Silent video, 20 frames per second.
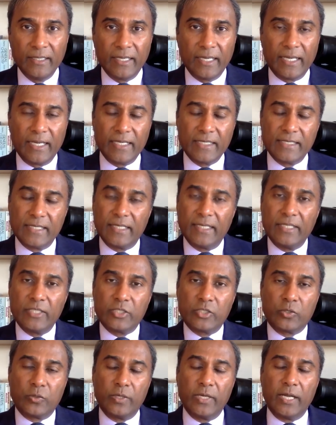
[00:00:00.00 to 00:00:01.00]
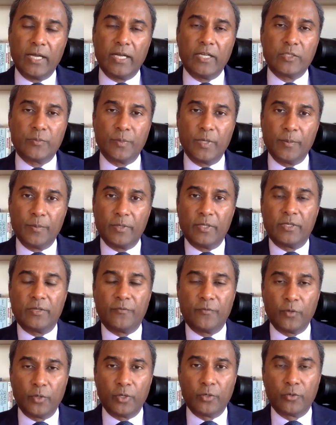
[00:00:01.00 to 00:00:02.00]
And I said, let's triage people into
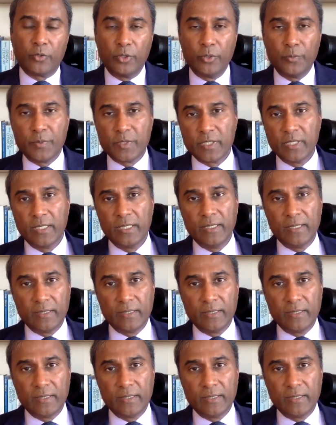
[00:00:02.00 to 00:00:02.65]
4 groups.